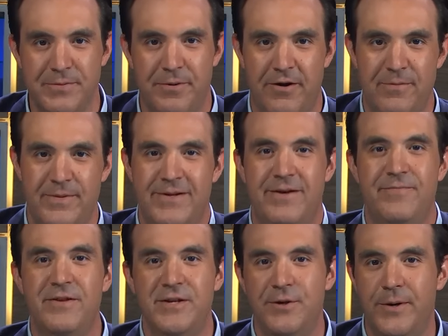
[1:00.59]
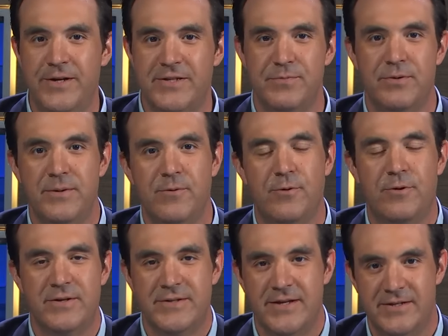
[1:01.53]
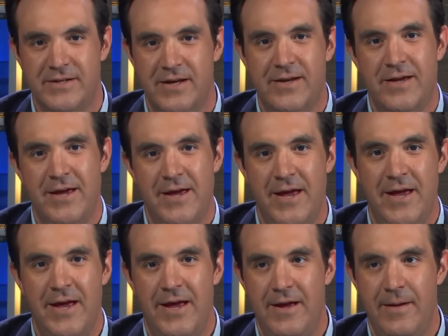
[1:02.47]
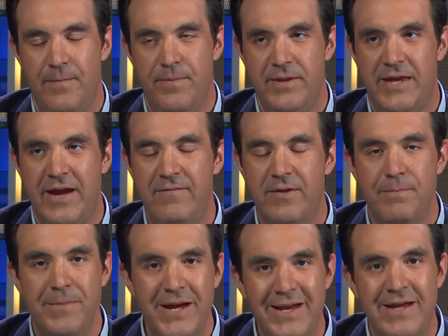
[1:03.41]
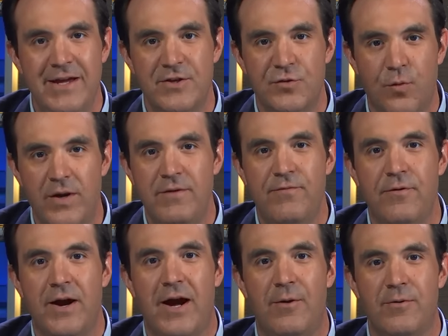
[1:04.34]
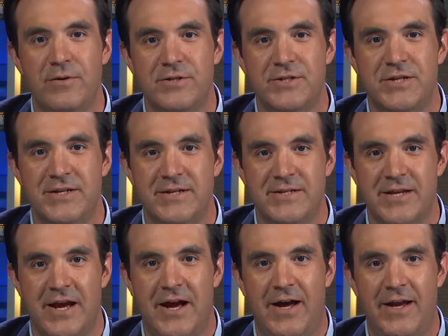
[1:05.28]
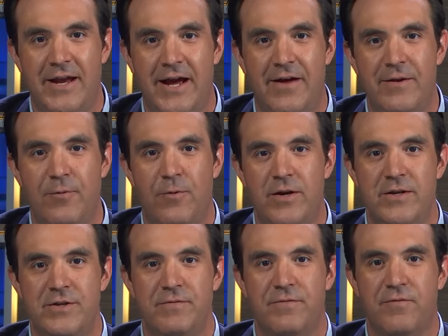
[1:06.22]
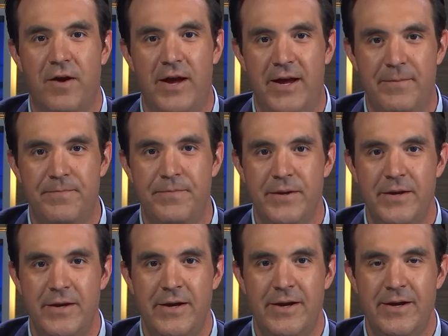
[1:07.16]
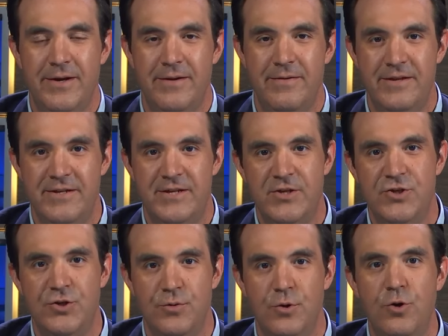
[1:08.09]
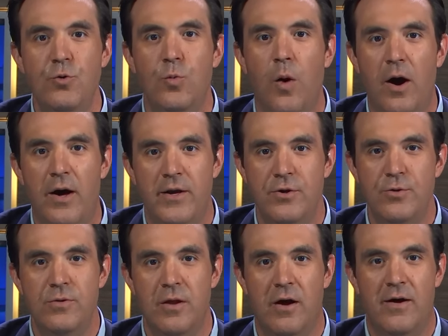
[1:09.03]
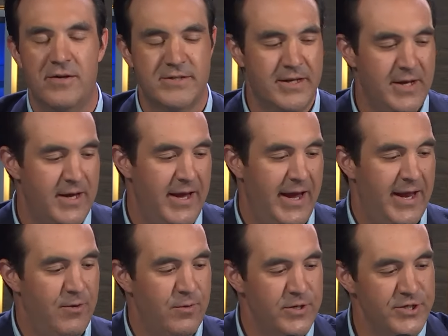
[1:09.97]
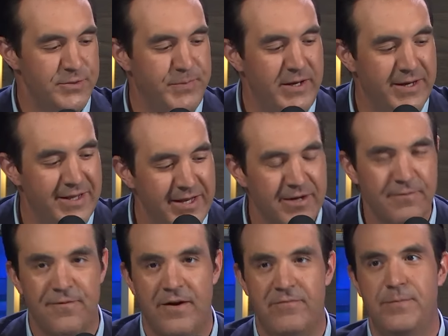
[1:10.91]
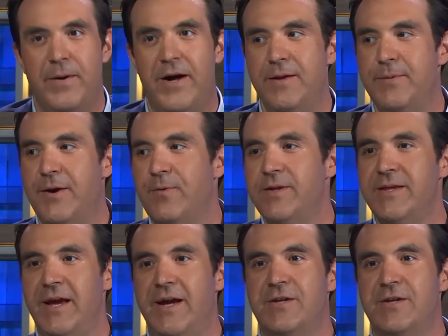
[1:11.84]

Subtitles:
department of the U.S. Supreme Court, as they said, gave the media 24 hours to decide how they wanted to frame this issue, who won, who lost. And I want to just be clear for everybody about what the